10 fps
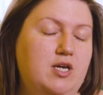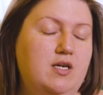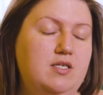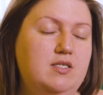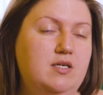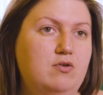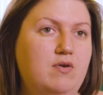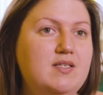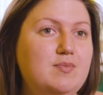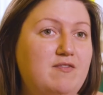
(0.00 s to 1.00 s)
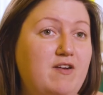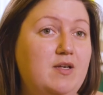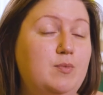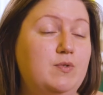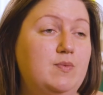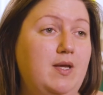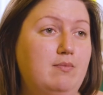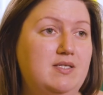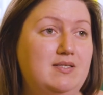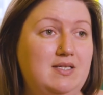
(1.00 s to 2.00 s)
and it's incredibly valuable to be
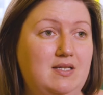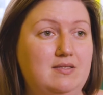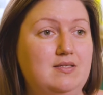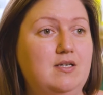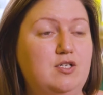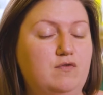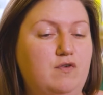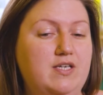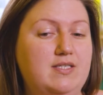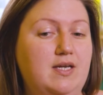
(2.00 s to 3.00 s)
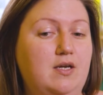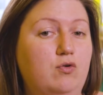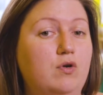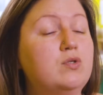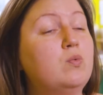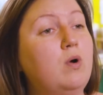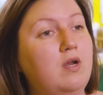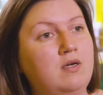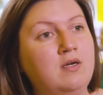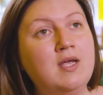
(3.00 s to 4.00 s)
able to see the standard of writing across
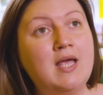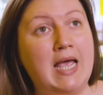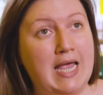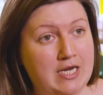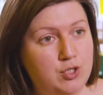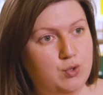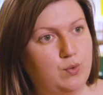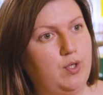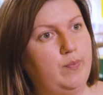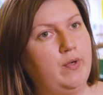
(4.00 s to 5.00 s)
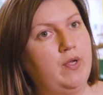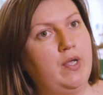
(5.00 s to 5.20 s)
one age group.